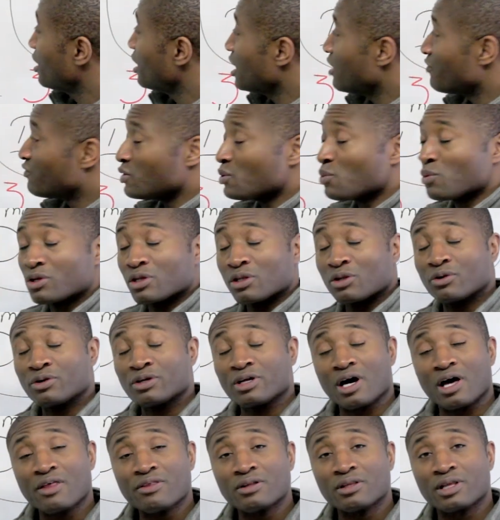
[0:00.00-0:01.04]
If you want to
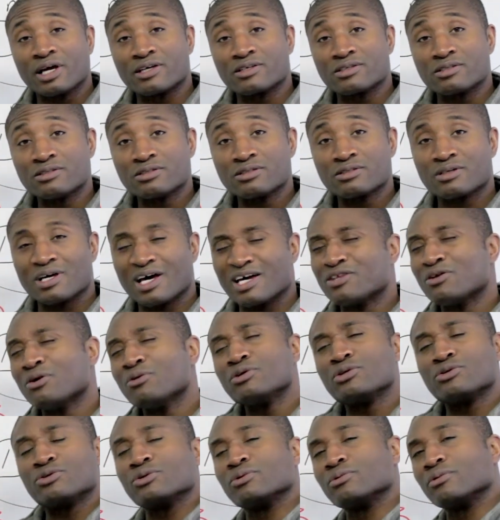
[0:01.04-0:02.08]
learn other lessons, I know
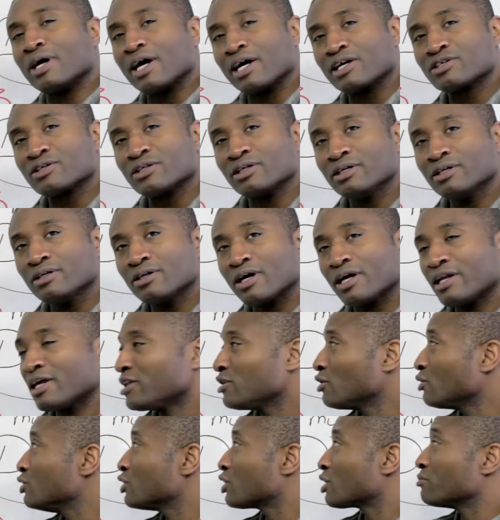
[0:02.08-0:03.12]
you do, actually. And I
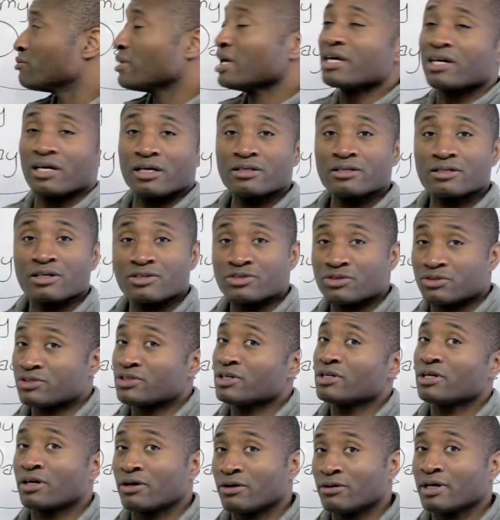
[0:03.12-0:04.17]
know you can make it because you're
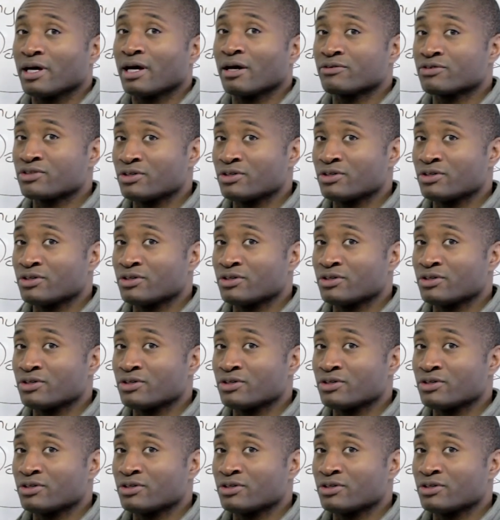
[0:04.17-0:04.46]
sitting here now.